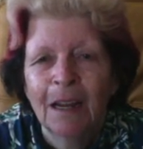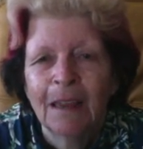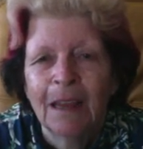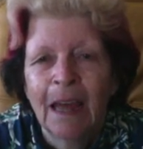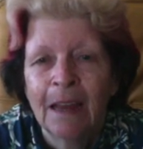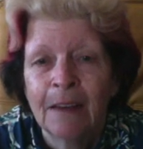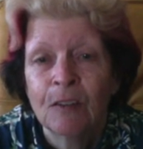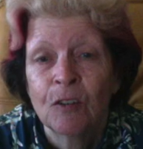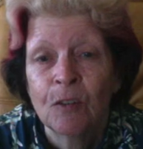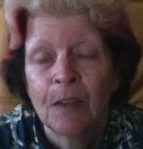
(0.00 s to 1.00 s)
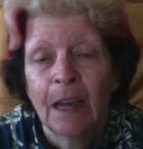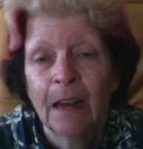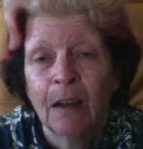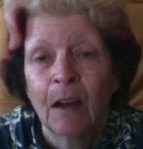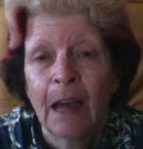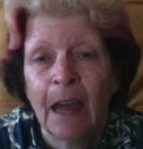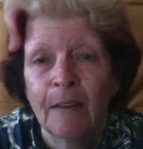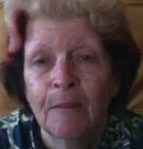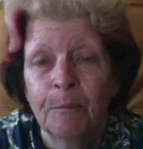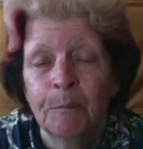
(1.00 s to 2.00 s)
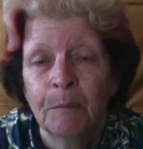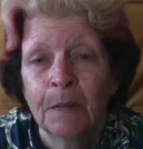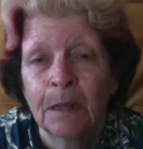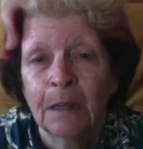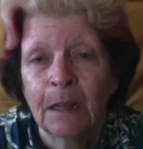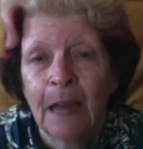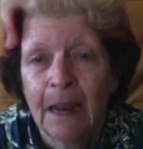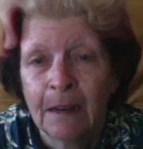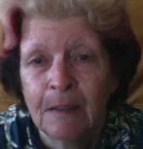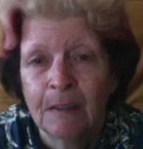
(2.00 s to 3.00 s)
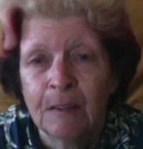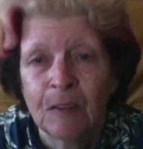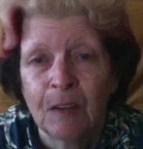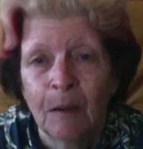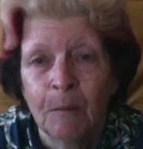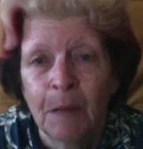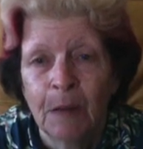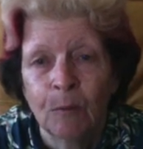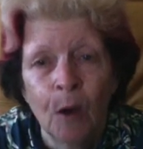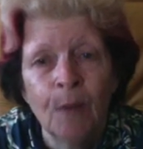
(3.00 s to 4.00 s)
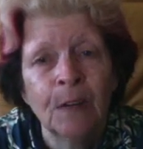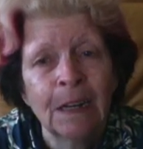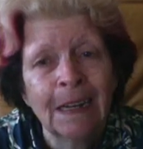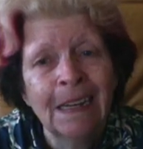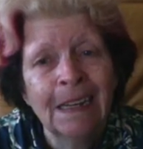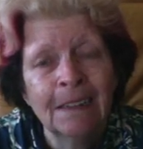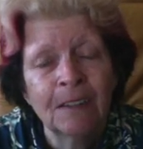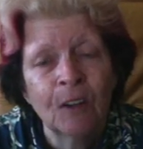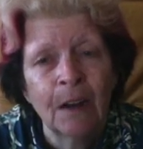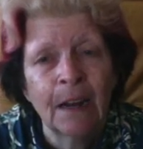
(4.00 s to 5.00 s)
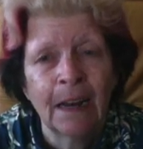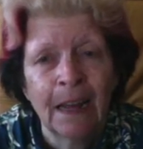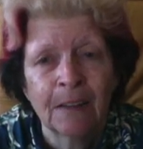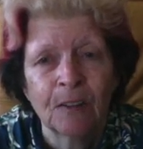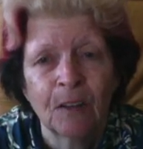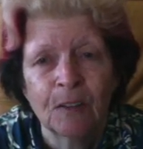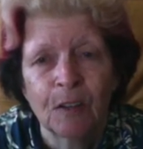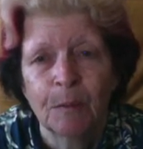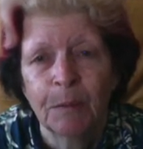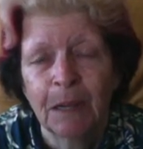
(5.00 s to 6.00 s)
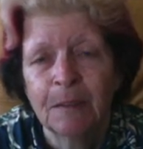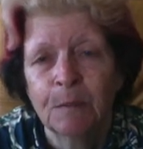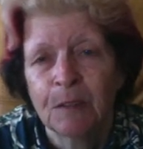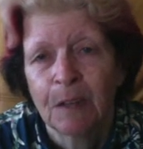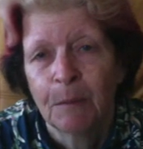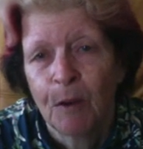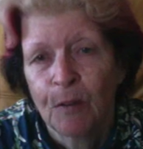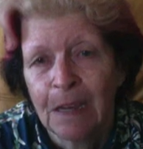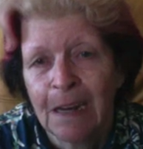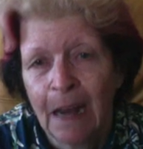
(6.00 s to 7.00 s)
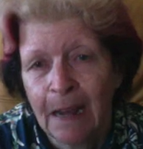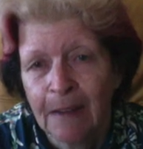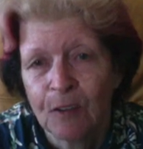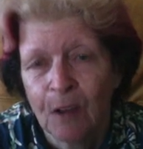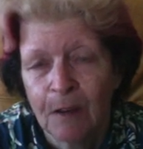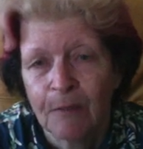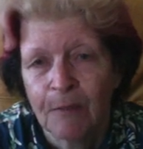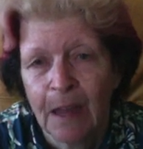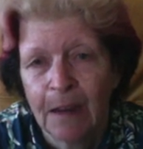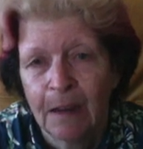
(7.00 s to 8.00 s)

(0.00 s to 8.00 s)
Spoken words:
And to that I have added some and woven it inside and outside, so the placements are both in and outside of that